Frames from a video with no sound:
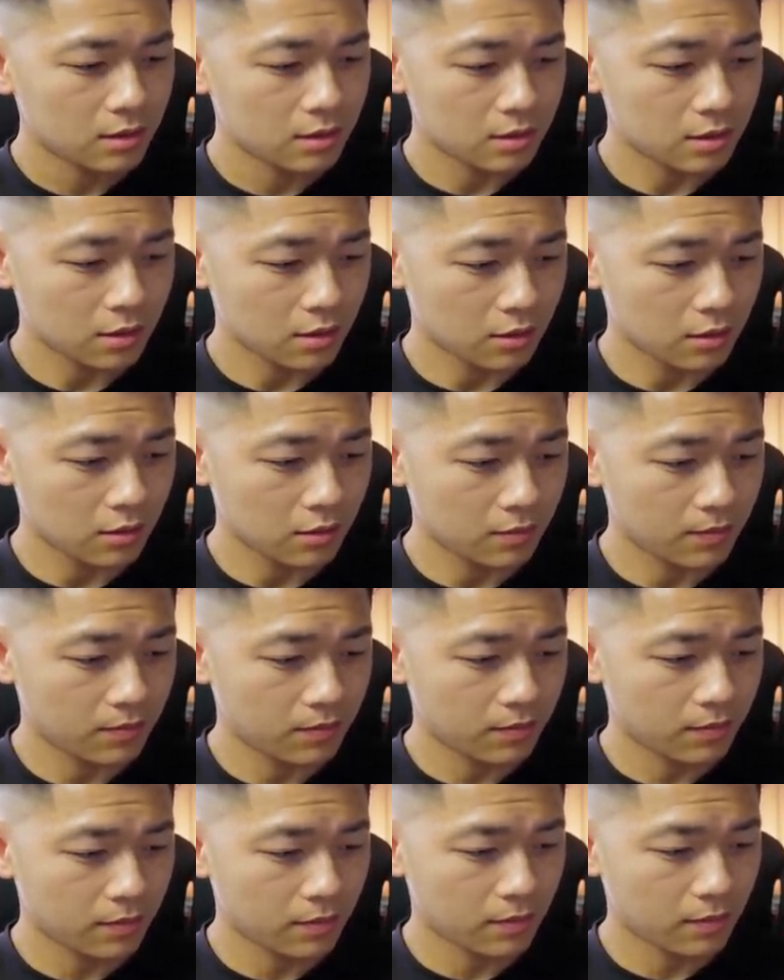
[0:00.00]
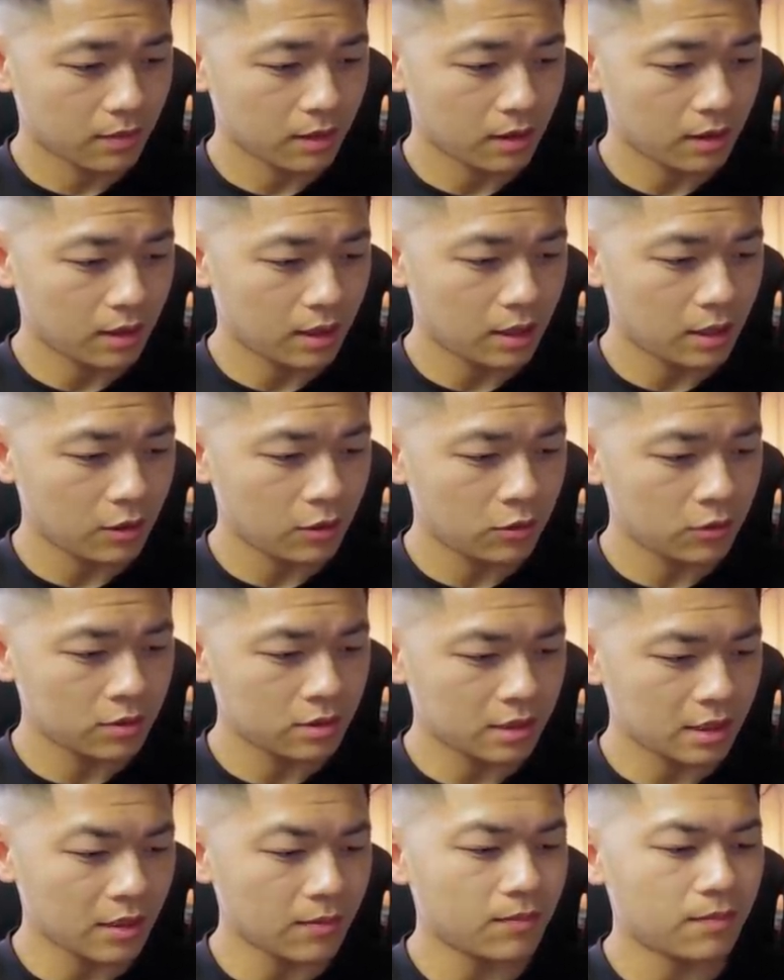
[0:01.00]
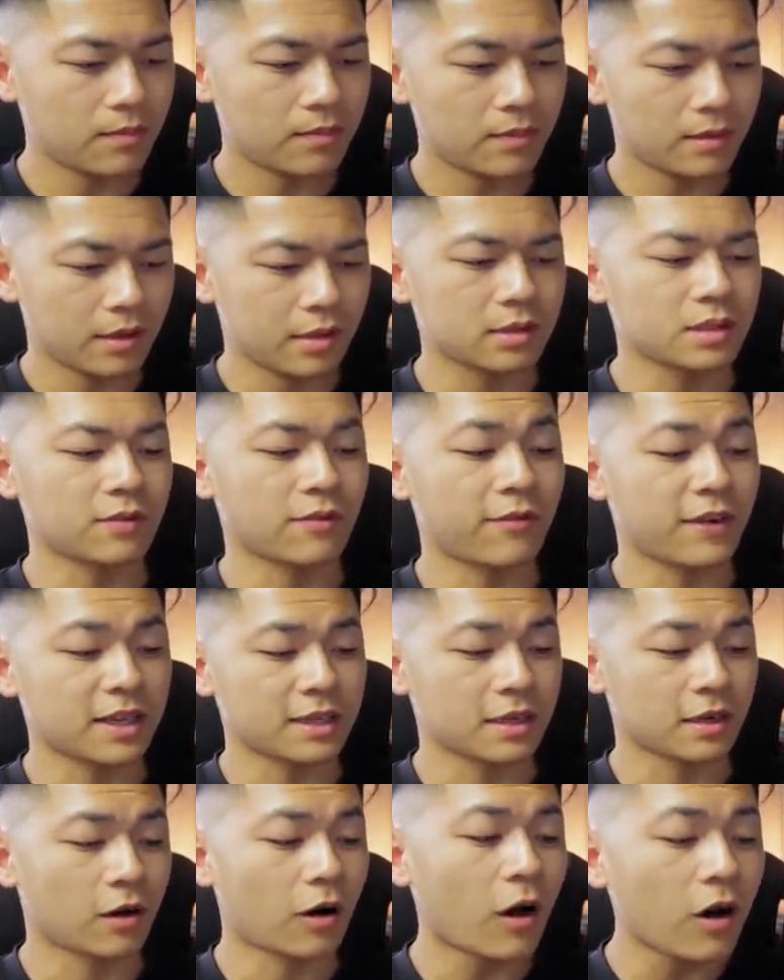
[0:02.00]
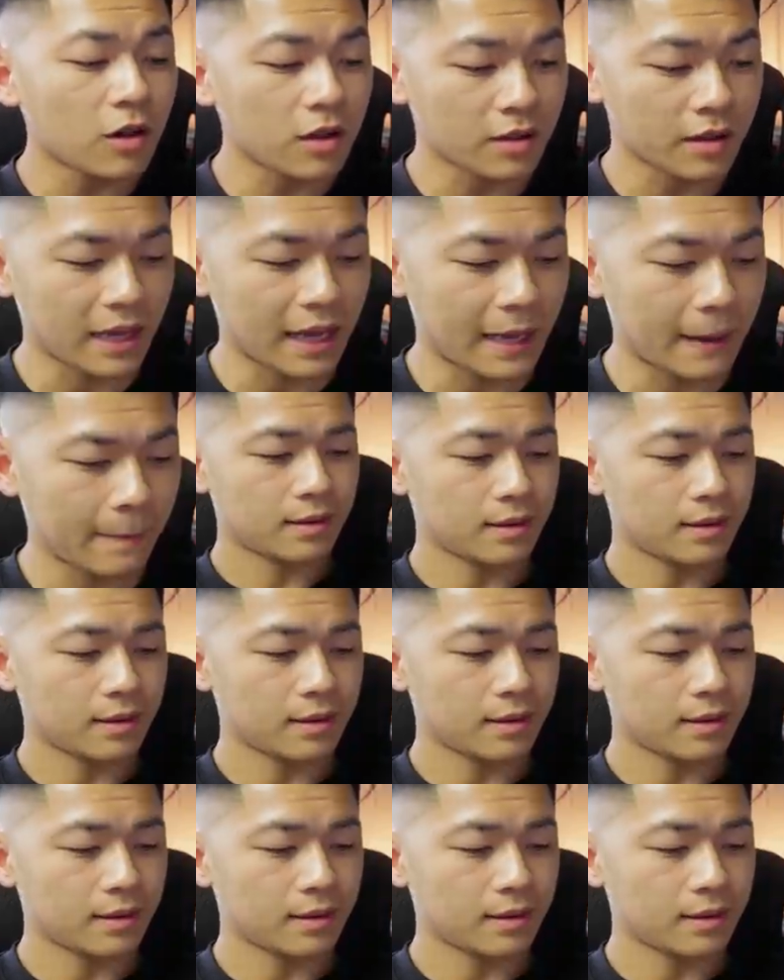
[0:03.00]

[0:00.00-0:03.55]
So hue is, yep, it's affecting all of that.